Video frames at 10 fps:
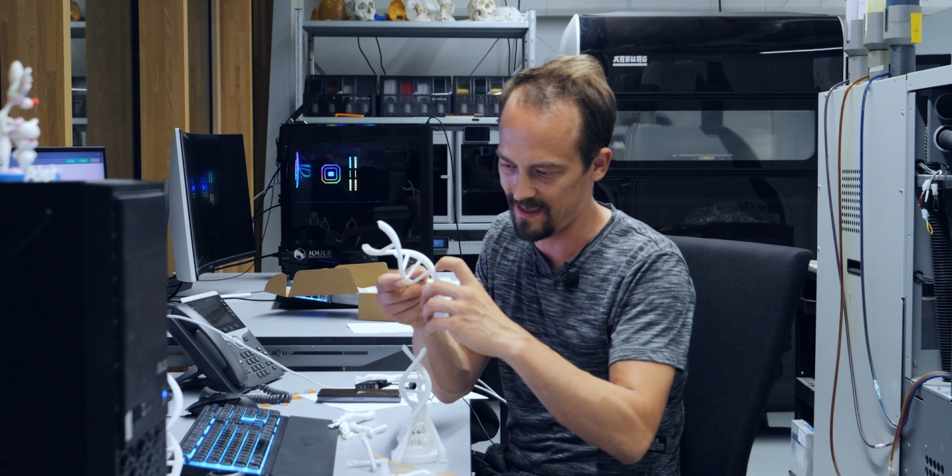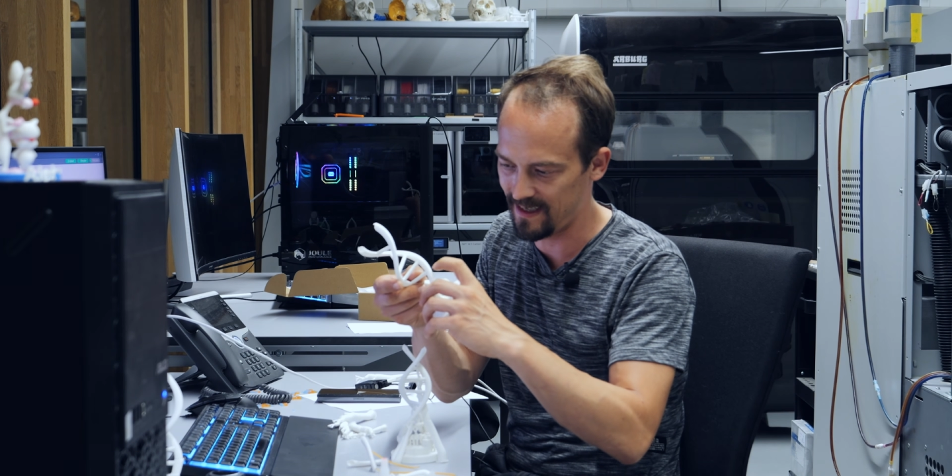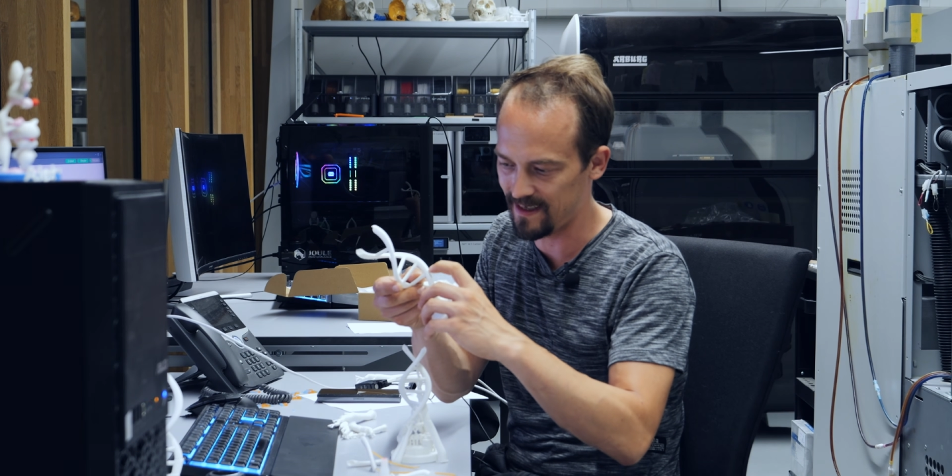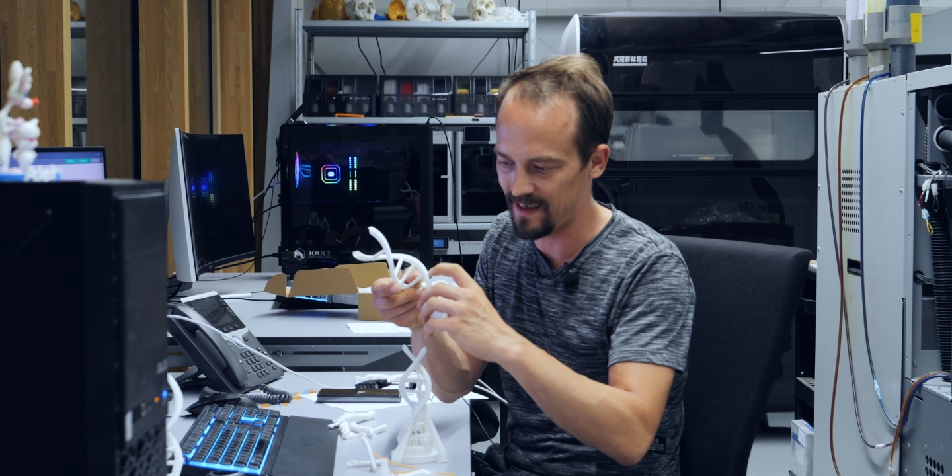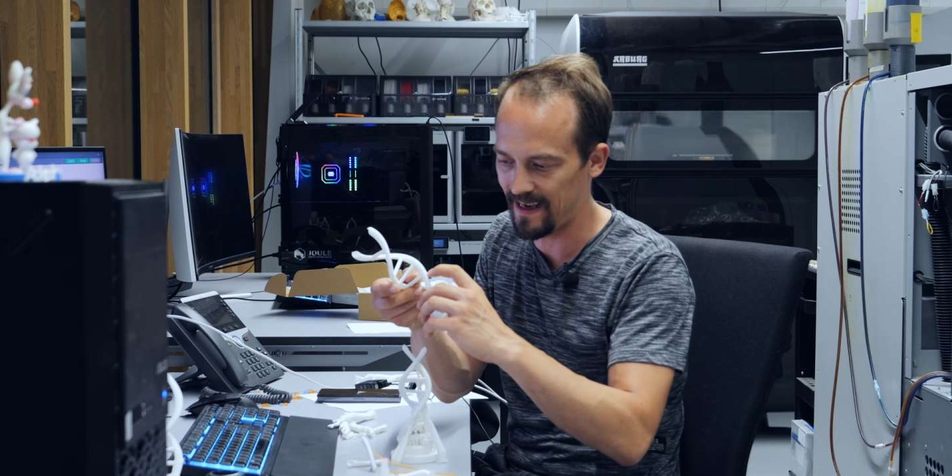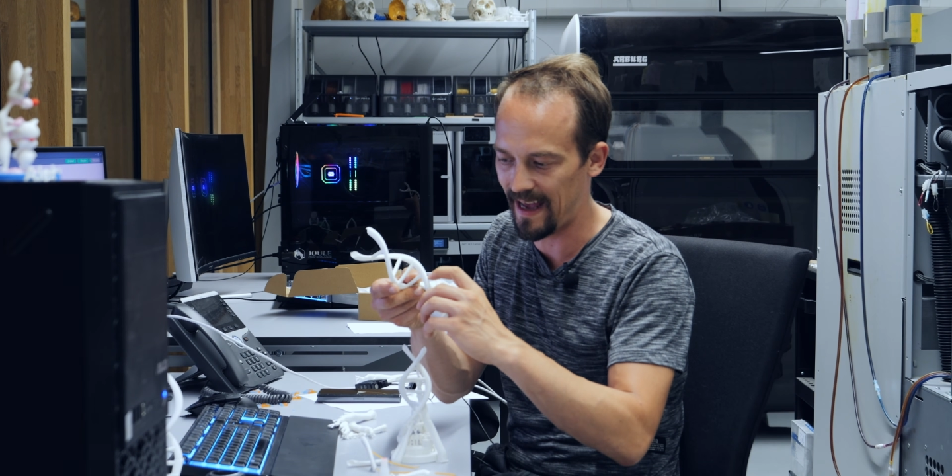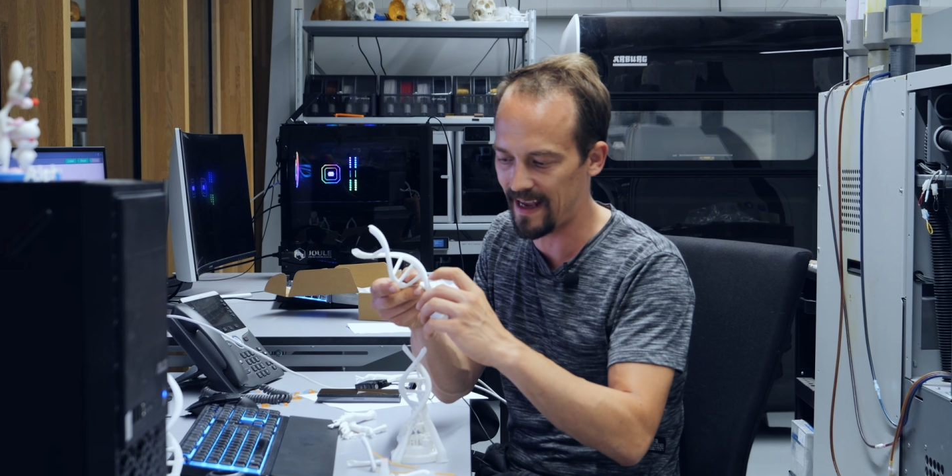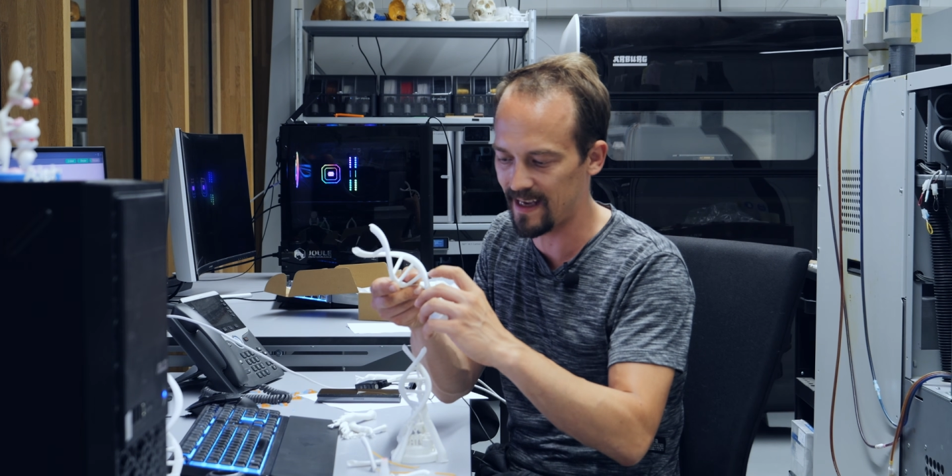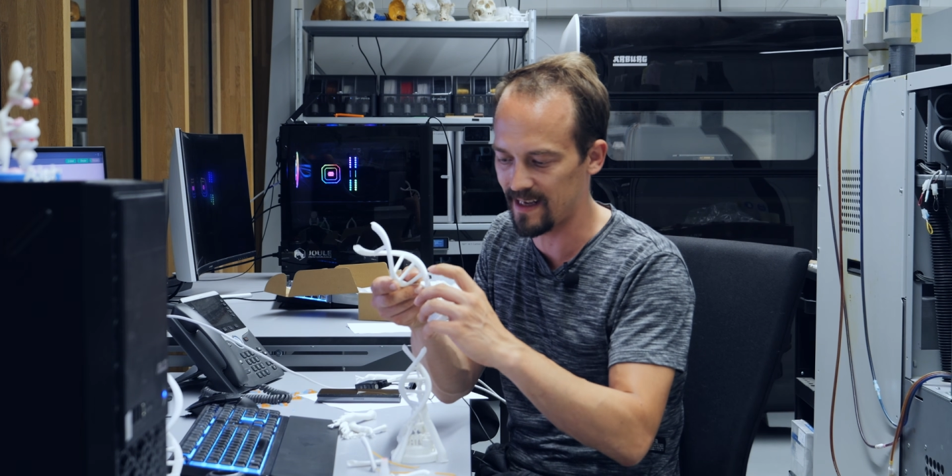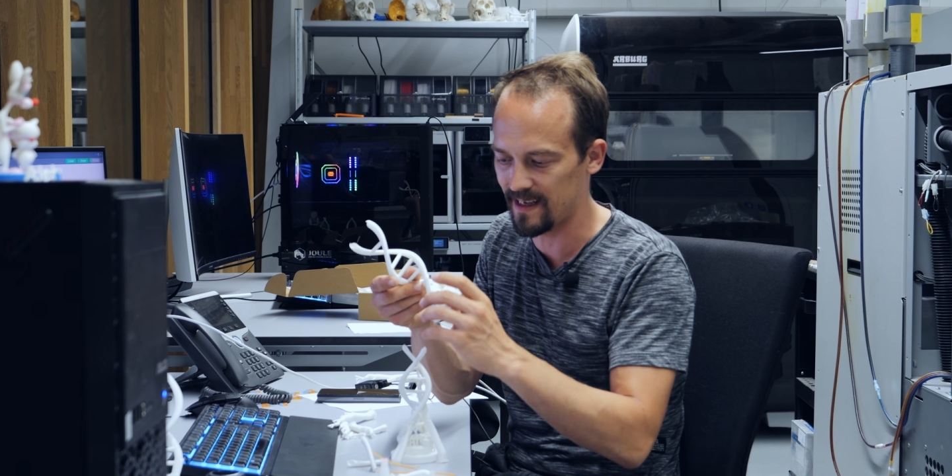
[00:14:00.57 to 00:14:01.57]
and here they're
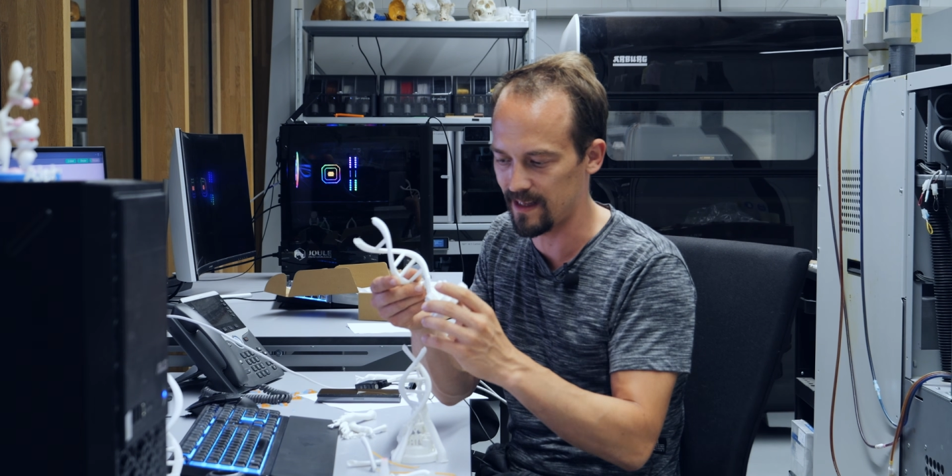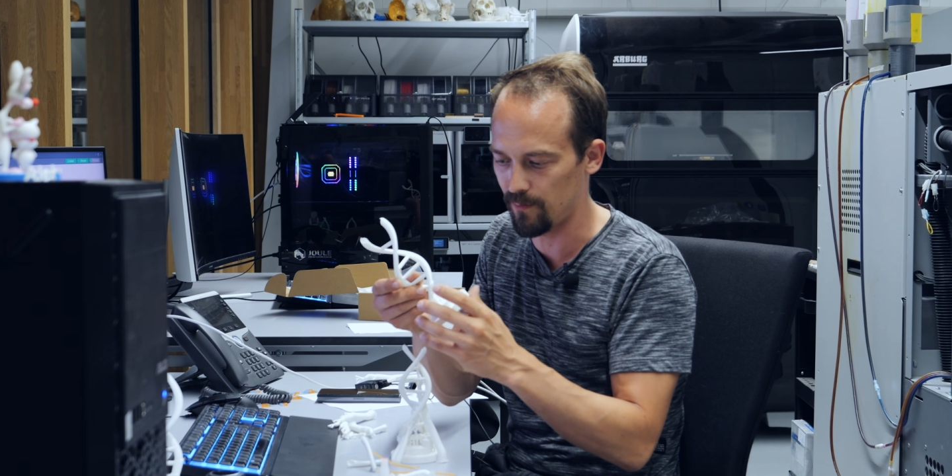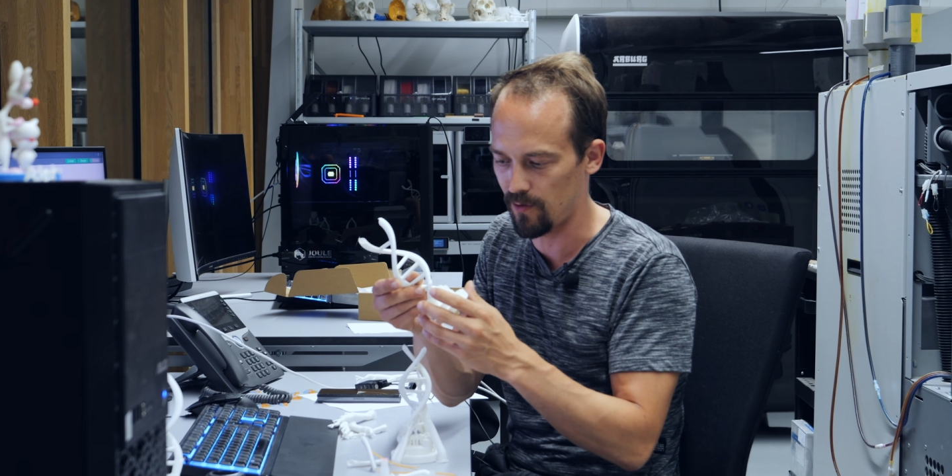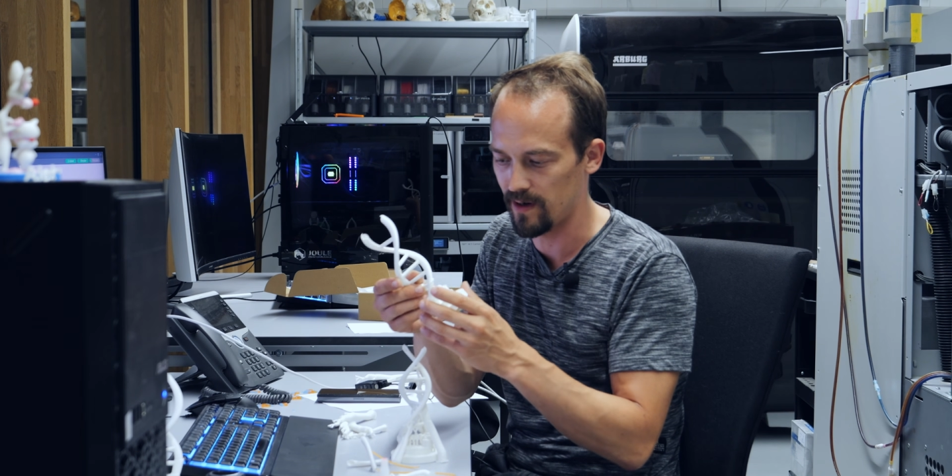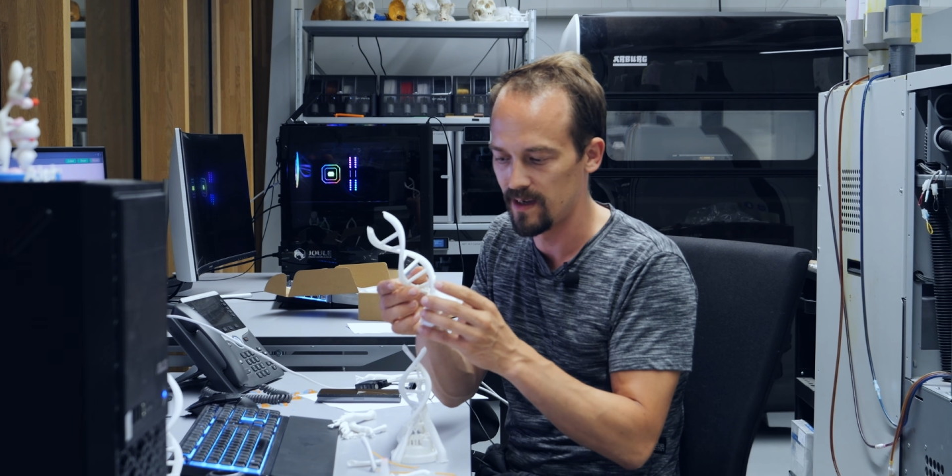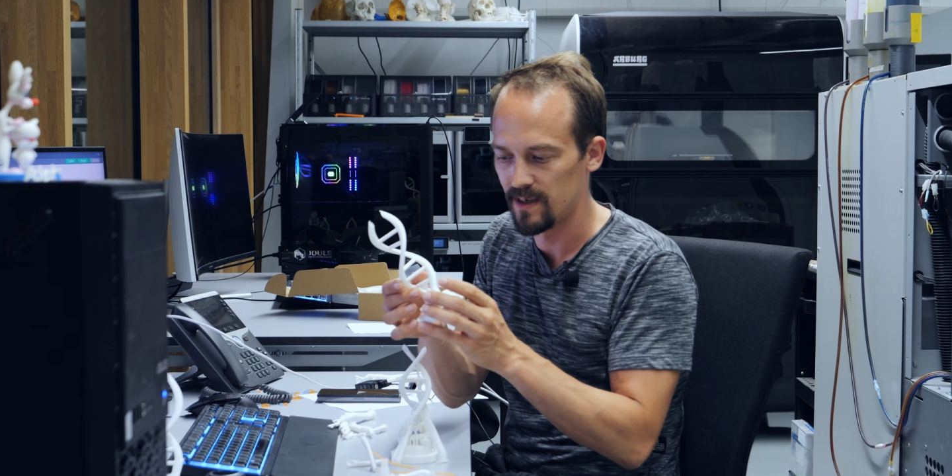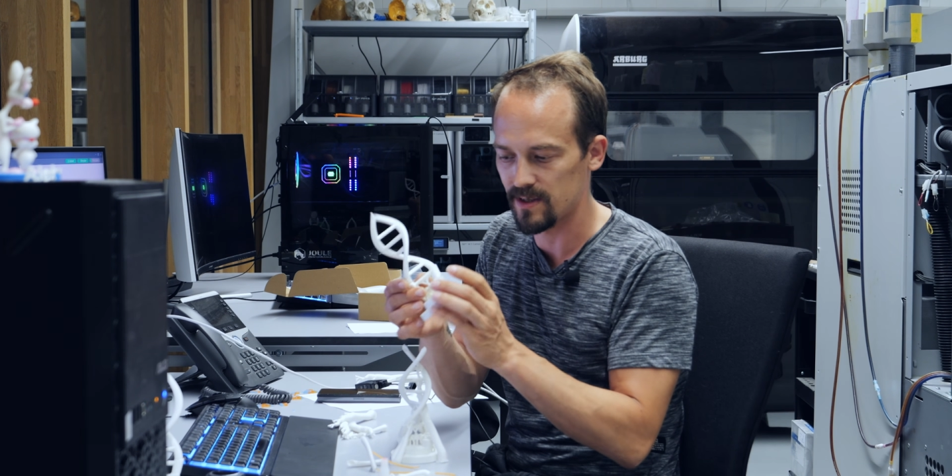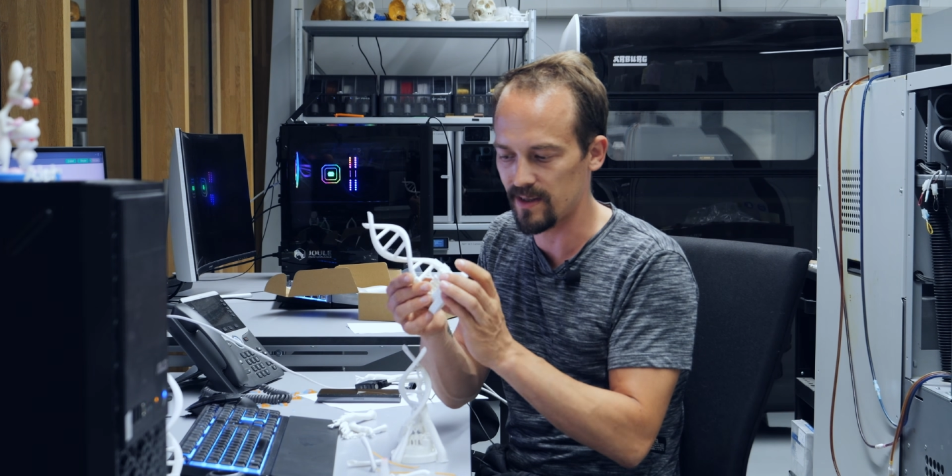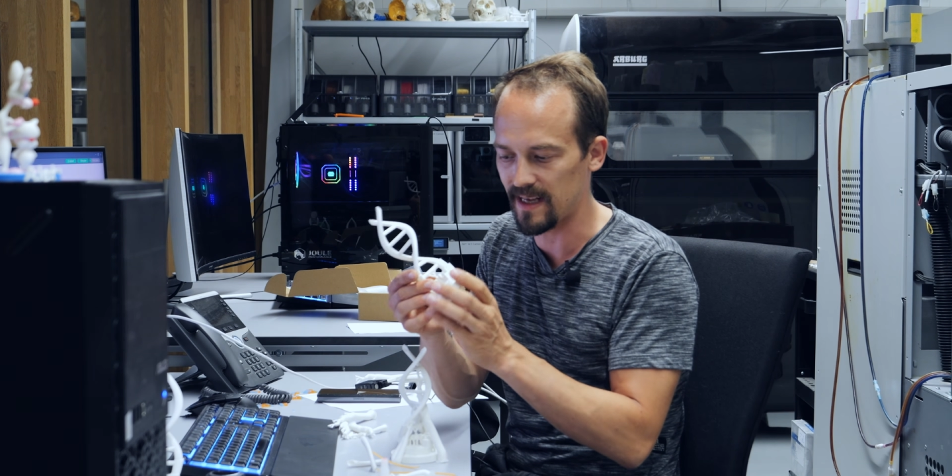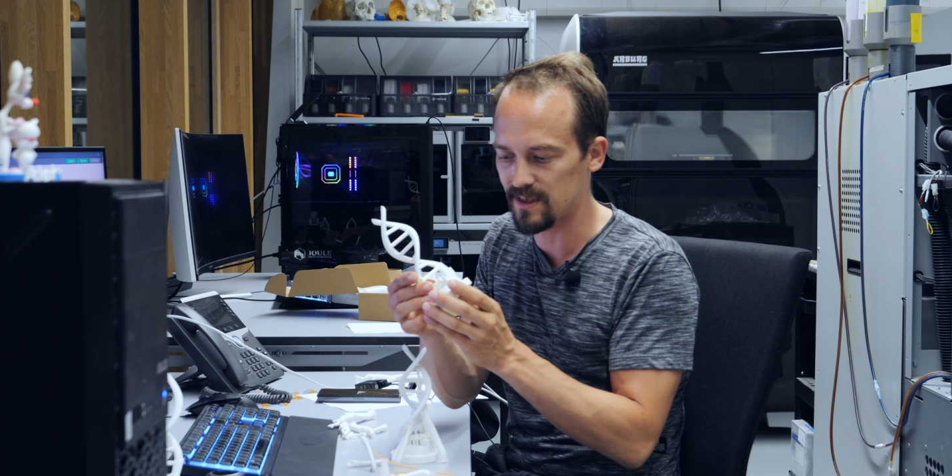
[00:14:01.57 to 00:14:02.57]
hanging a little more.
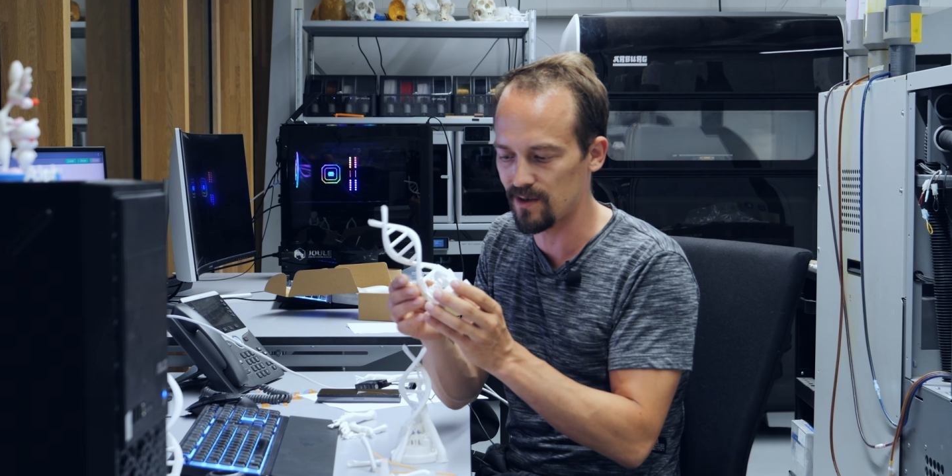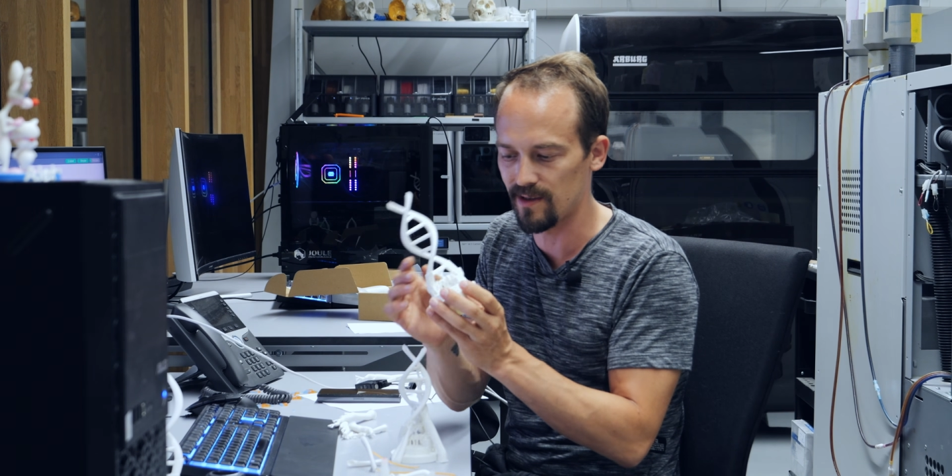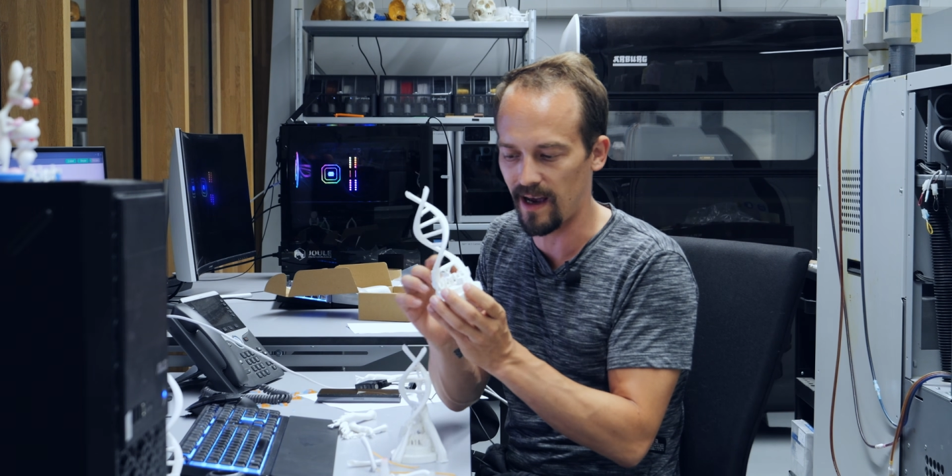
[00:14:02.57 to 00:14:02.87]
So that's good.